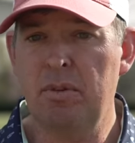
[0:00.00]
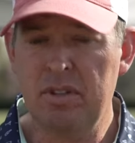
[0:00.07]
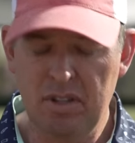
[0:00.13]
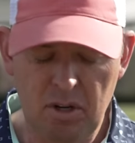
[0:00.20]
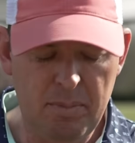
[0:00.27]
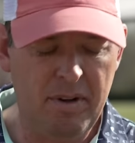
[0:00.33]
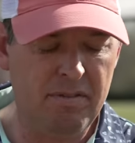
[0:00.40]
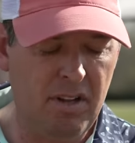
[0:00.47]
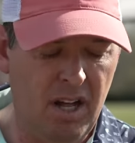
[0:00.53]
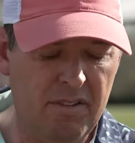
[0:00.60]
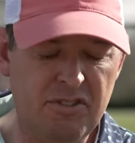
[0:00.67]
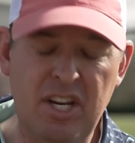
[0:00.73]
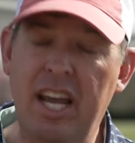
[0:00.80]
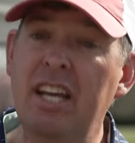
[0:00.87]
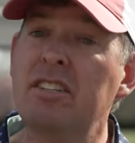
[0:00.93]
a little bit of
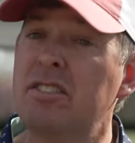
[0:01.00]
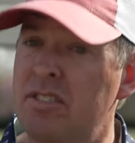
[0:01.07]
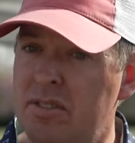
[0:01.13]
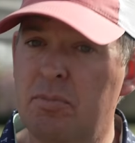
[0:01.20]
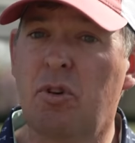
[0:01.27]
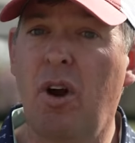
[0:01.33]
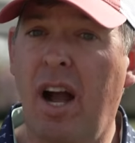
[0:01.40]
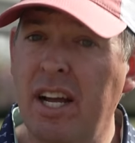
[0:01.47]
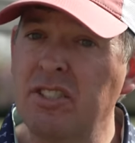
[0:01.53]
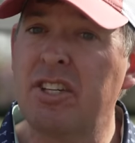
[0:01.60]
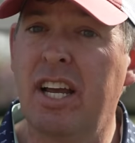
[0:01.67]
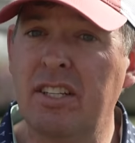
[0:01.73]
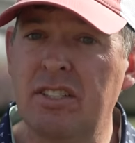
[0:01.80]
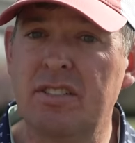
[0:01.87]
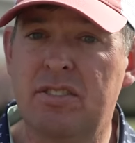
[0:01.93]
loft change, some grind
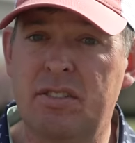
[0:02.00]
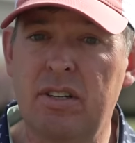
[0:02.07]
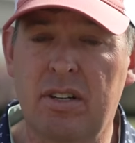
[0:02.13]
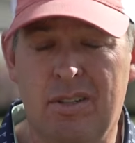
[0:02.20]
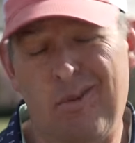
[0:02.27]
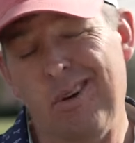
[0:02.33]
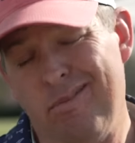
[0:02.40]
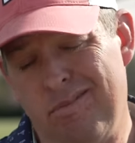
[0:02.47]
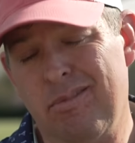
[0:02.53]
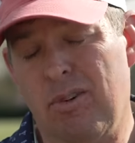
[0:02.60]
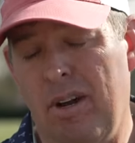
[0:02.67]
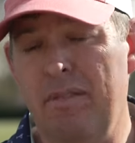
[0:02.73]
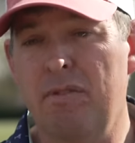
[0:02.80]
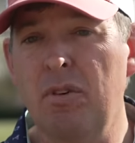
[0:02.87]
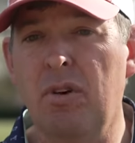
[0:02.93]
changes, uh, quite,
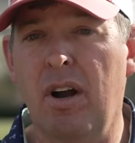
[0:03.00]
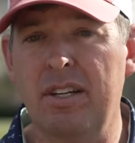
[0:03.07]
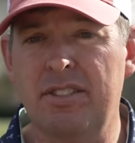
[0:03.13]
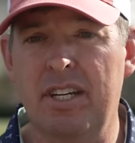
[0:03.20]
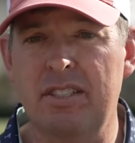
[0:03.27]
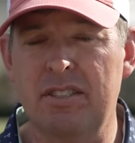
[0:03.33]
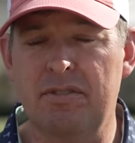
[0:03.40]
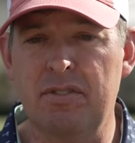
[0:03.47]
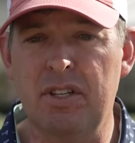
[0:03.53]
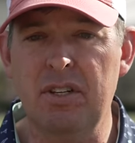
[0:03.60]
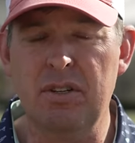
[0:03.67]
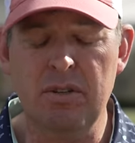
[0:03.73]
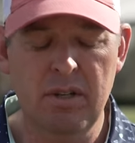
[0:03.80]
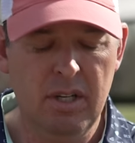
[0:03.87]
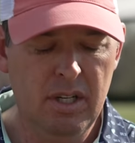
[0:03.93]
quite a few grind changes for
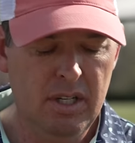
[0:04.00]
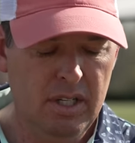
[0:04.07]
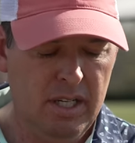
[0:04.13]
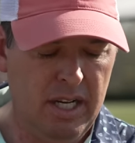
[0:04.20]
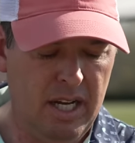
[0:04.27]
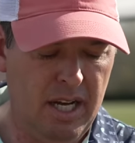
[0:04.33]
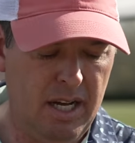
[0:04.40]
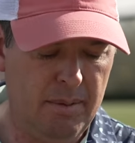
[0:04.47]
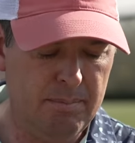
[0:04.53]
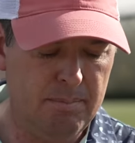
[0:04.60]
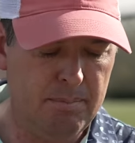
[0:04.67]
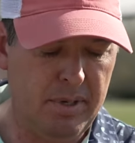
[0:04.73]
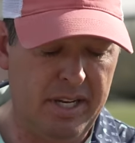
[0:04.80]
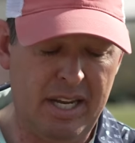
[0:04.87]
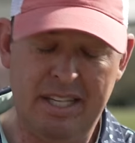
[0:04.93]
you.
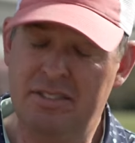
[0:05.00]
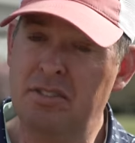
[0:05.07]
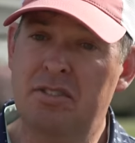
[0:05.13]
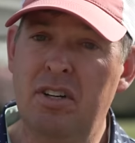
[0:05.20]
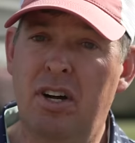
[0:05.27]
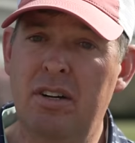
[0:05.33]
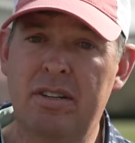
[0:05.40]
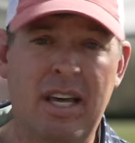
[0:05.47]
Um, but as you saw,